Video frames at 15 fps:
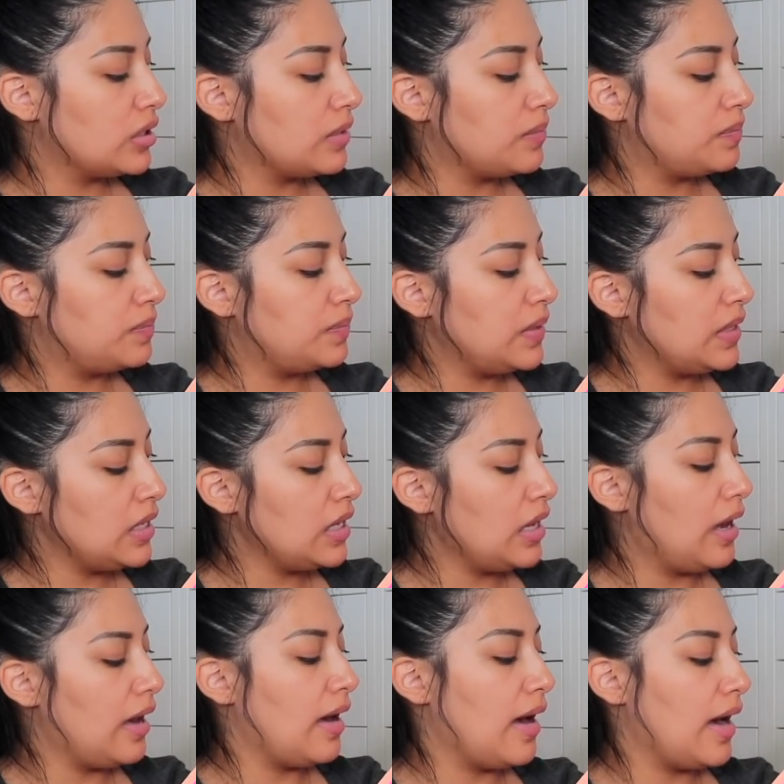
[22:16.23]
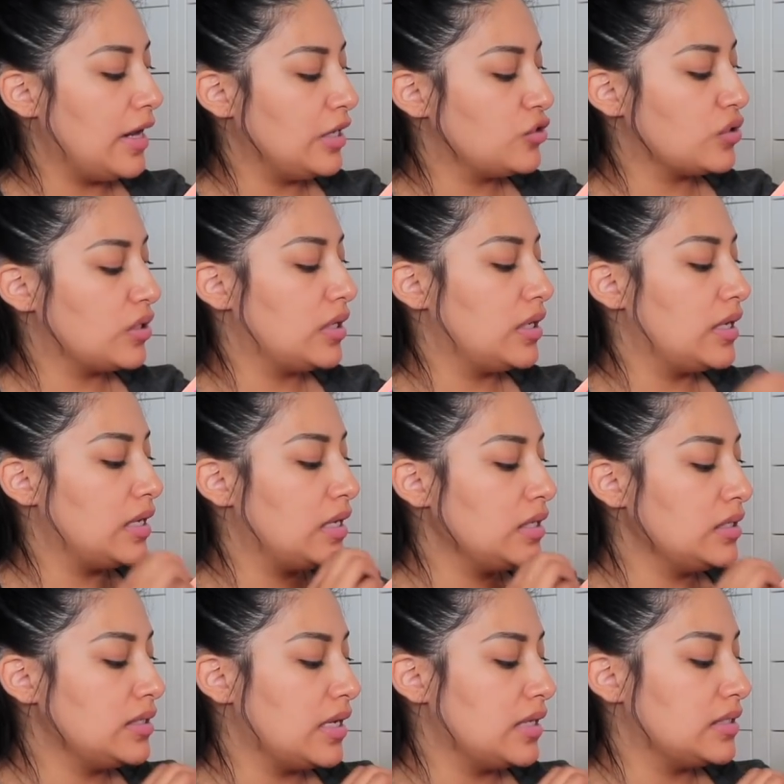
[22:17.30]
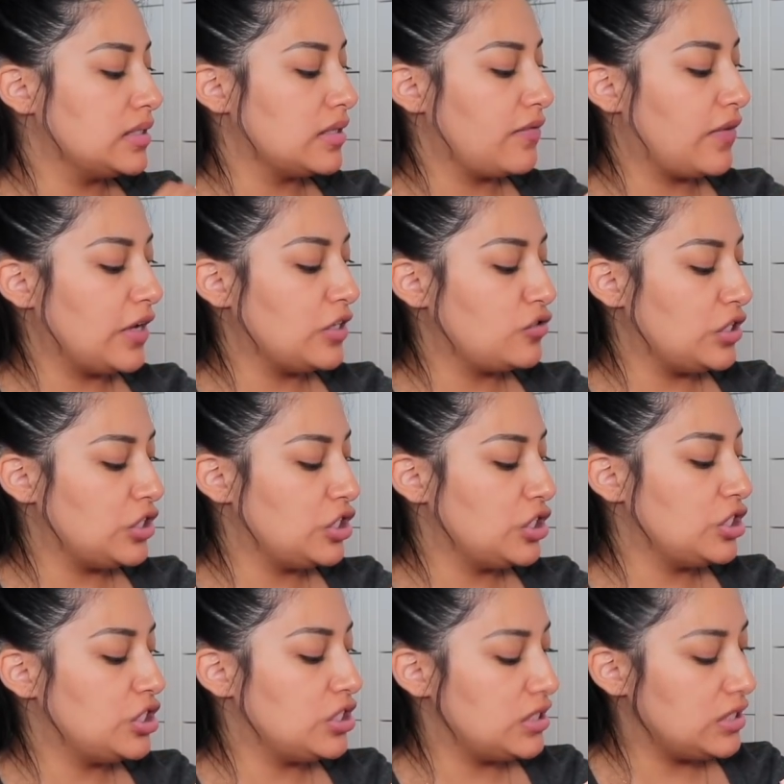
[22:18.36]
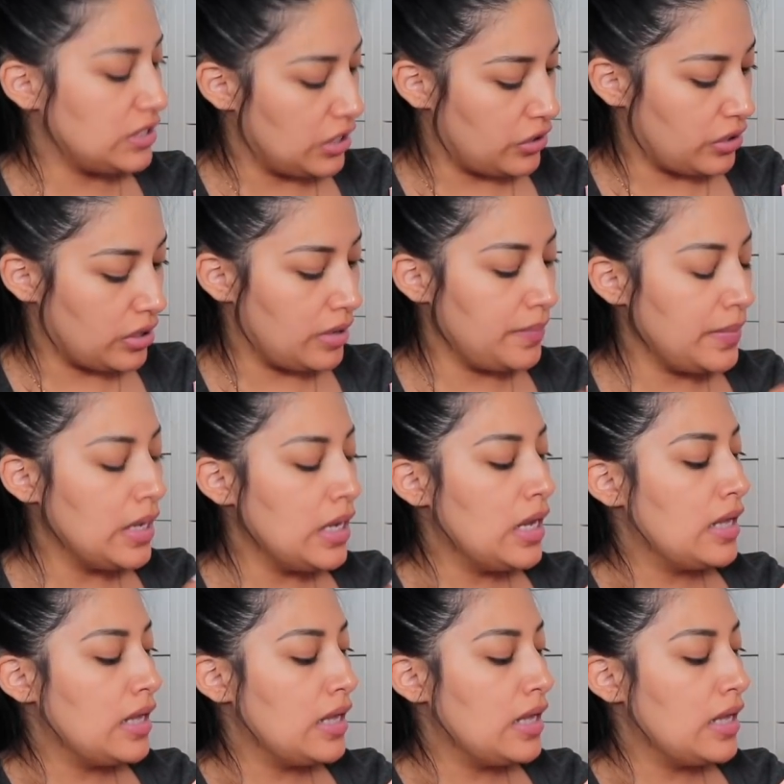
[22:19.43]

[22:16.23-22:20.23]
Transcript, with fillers: the B Hydra Intensive Hydration Serum,